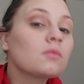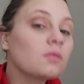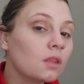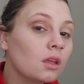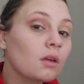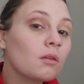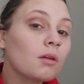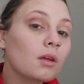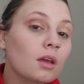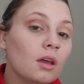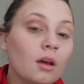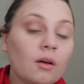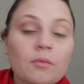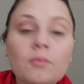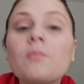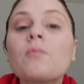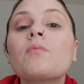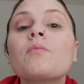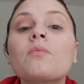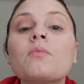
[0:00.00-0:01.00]
There we go.
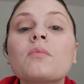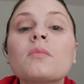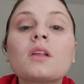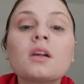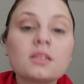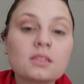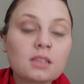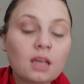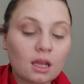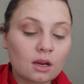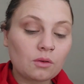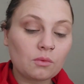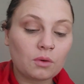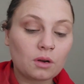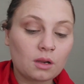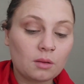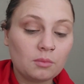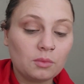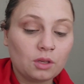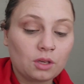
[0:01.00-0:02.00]
That's kind of
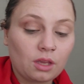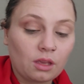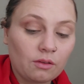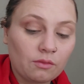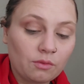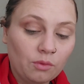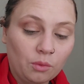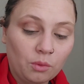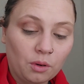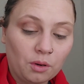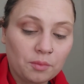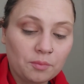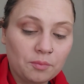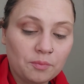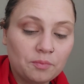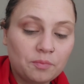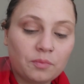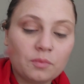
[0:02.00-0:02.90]
what I'm looking for.